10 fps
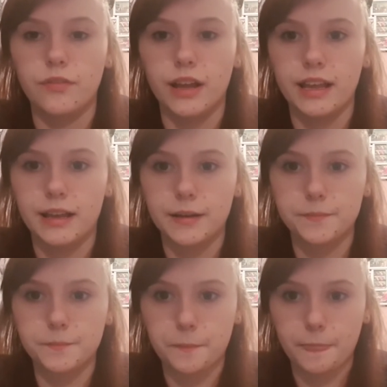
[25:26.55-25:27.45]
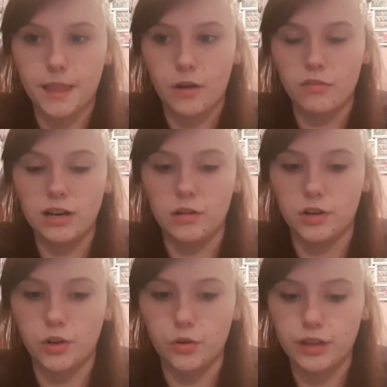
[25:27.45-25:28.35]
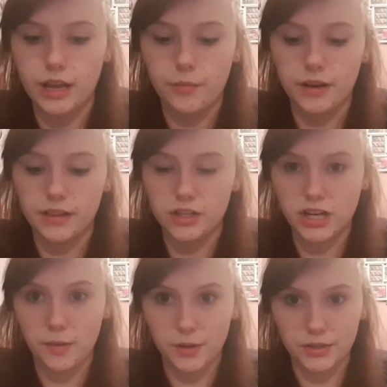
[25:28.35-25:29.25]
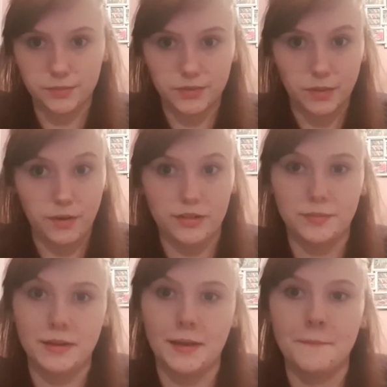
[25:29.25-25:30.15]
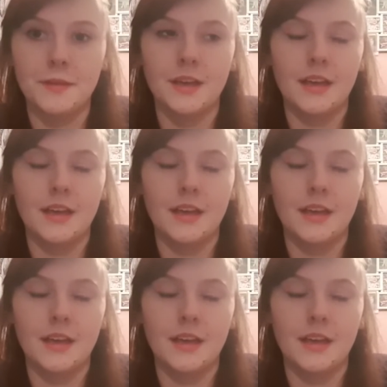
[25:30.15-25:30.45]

Like, I really want to go there when the cherry blossoms are blossoming.